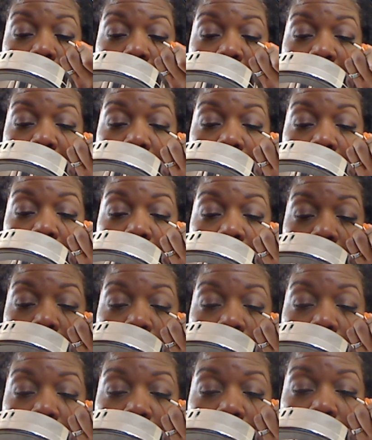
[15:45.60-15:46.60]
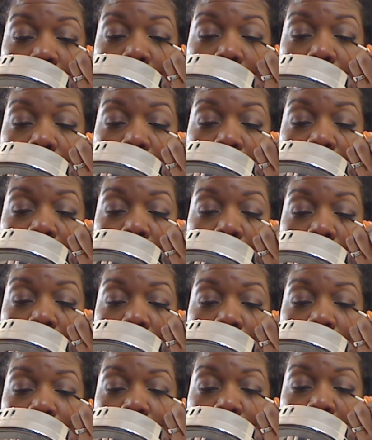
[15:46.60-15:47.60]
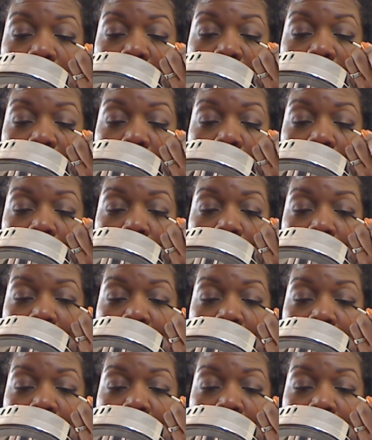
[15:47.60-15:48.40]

Now, a note to those of you with smaller